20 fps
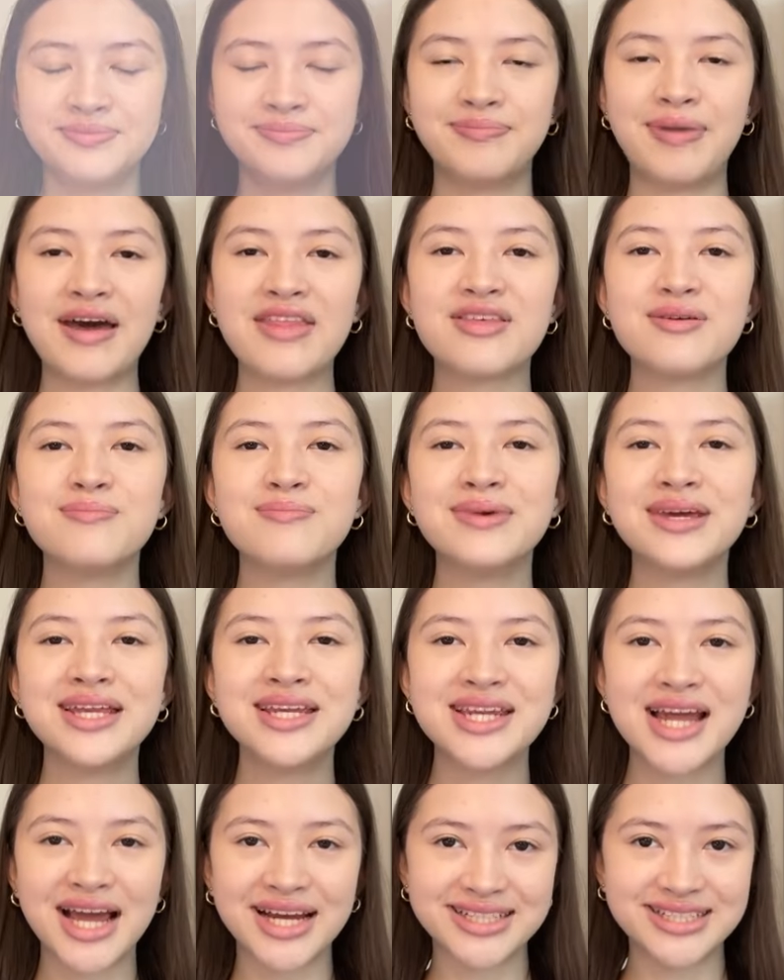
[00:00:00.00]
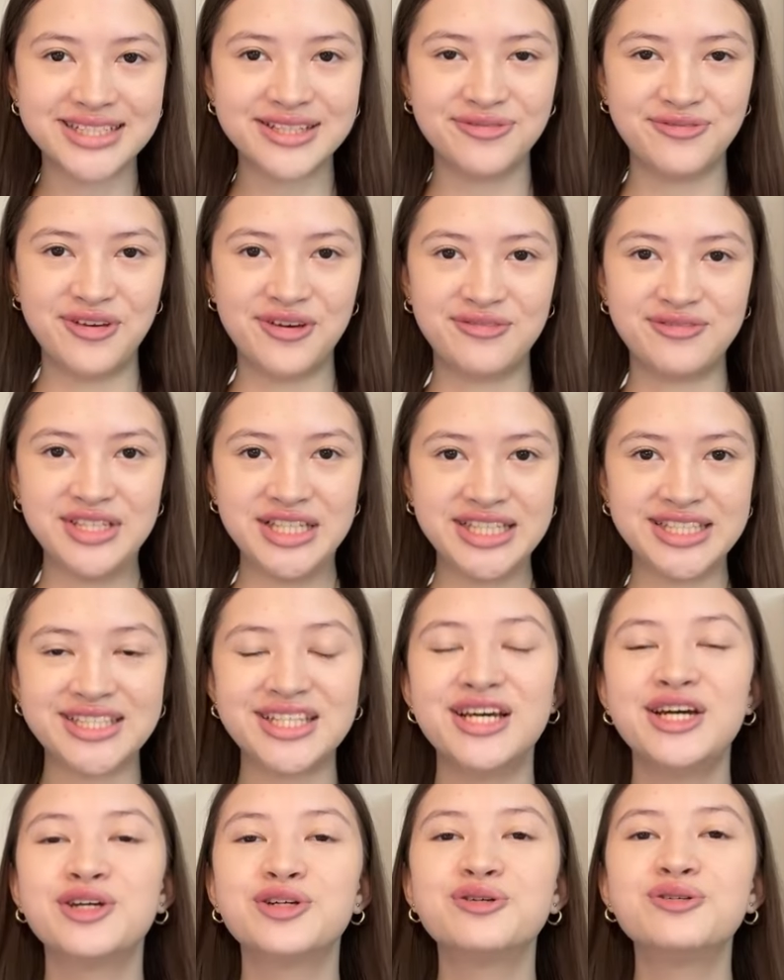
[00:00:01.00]
By the mid-1950s,
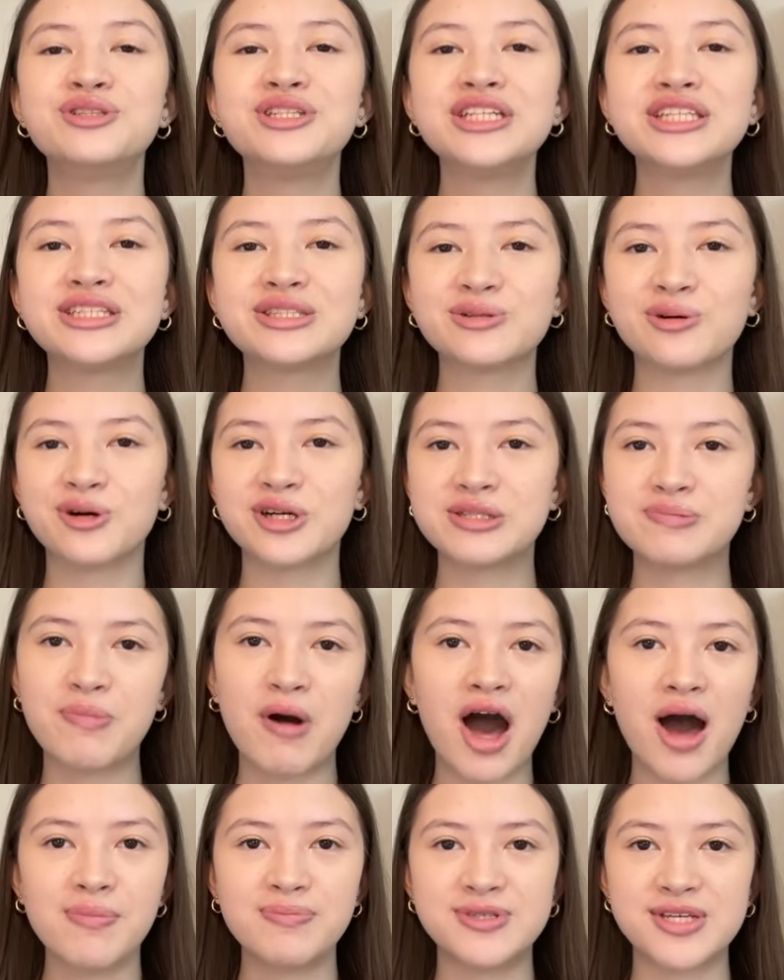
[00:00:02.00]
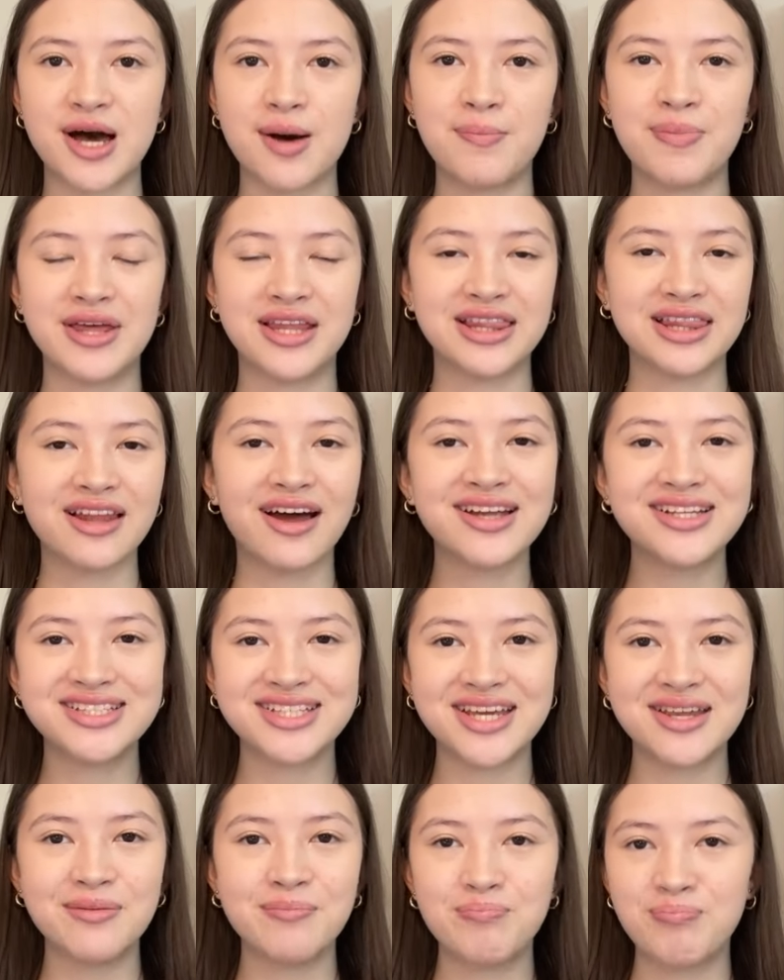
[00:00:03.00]
Gucci stores popped up in
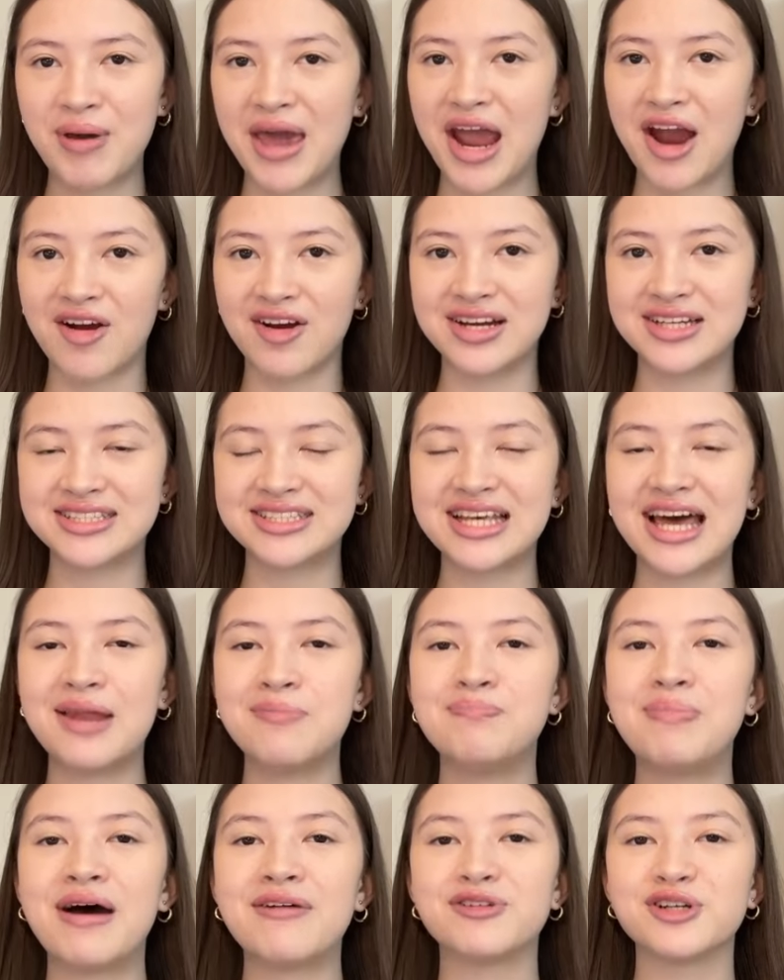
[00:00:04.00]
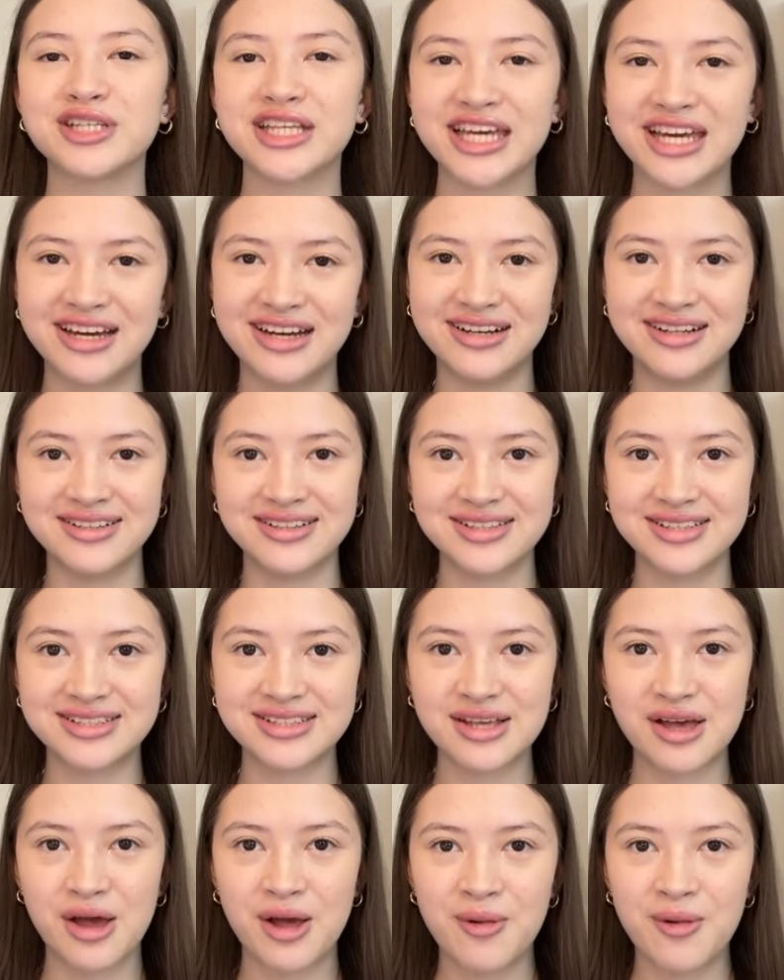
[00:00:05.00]
London, Paris, and Beverly Hills.